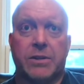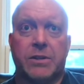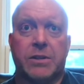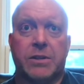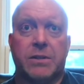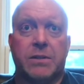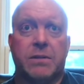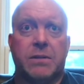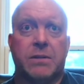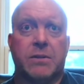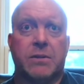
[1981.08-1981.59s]
for
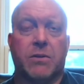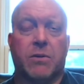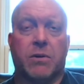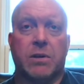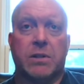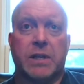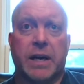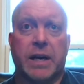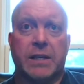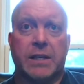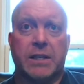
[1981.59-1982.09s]

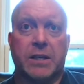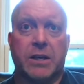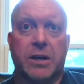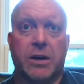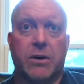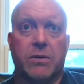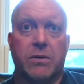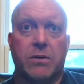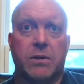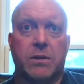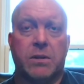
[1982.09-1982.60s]
gaiters,
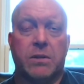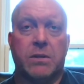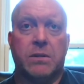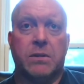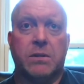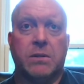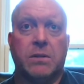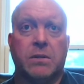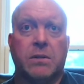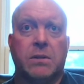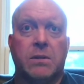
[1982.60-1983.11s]
Gore-Tex
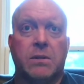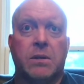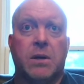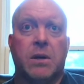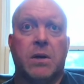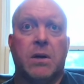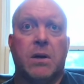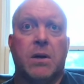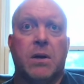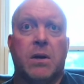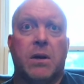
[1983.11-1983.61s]

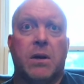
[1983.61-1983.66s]
coats.